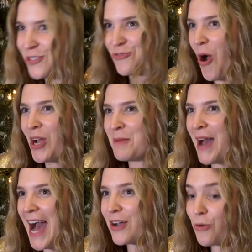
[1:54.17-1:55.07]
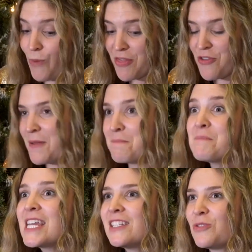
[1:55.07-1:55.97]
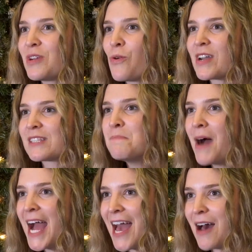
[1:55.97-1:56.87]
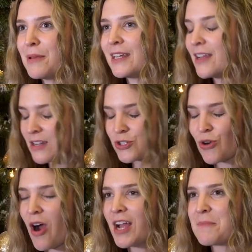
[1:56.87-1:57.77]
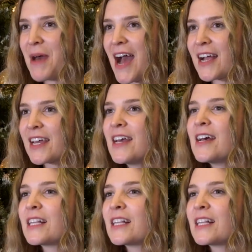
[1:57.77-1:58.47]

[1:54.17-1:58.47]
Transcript: drawing back, rather than me doing what is my habit, drawing back,